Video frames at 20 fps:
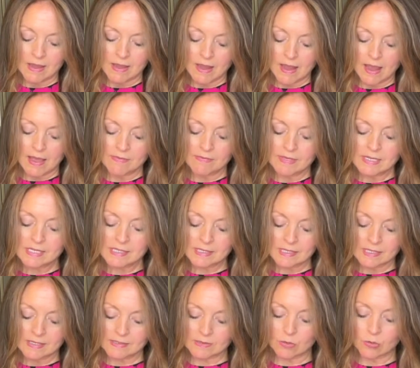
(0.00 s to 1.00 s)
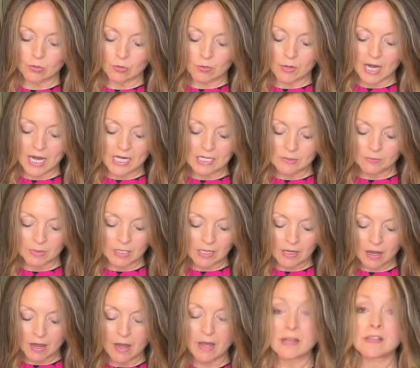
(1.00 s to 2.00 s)
And this is great
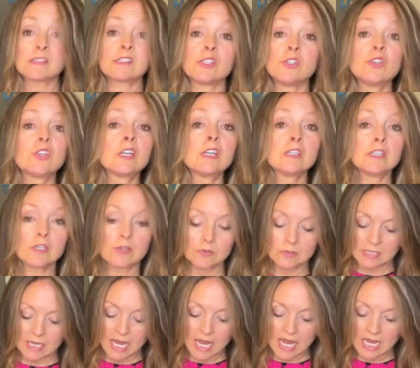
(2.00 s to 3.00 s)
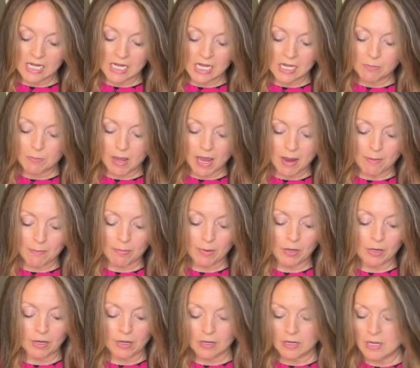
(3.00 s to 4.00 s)
because you can use any
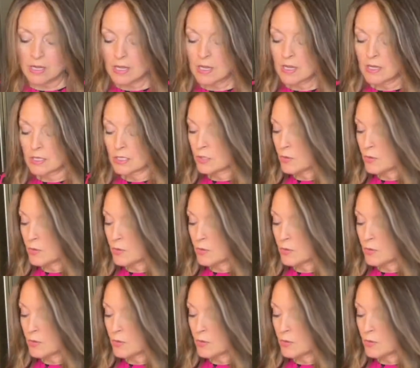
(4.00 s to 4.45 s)
pepper you